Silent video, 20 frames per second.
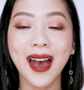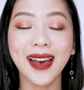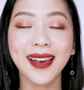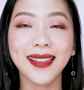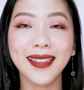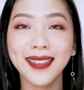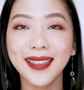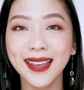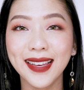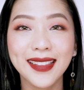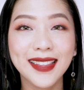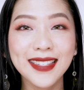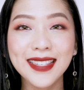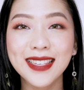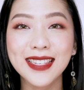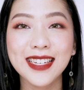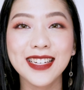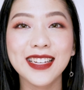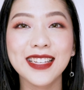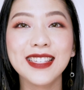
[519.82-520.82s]
I think this
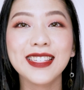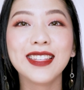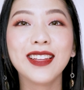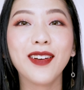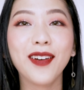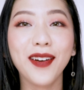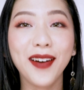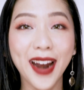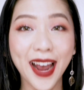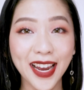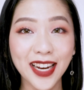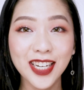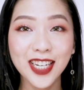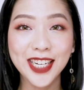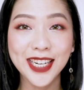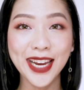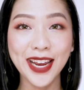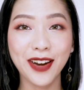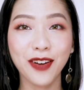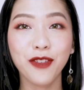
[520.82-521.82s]
is just the right
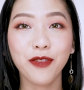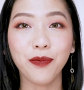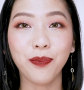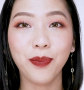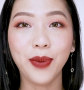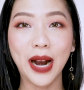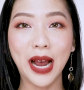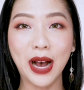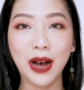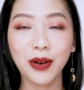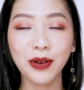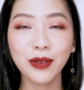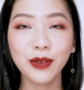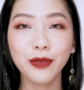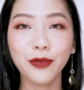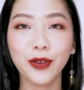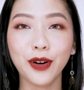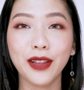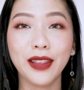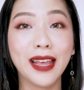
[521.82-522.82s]
shade of brown
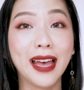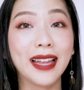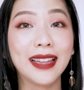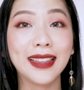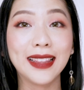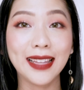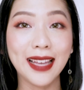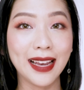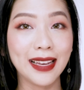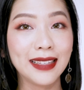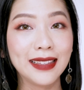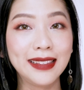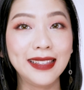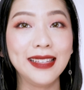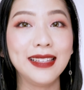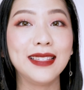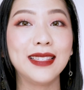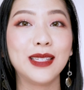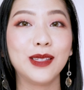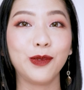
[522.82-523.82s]
for that
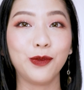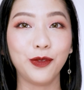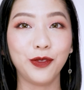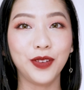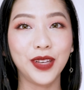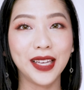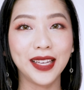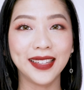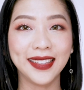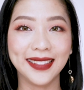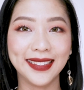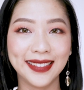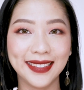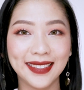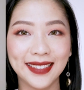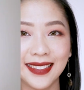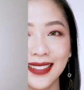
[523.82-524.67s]
90s feel.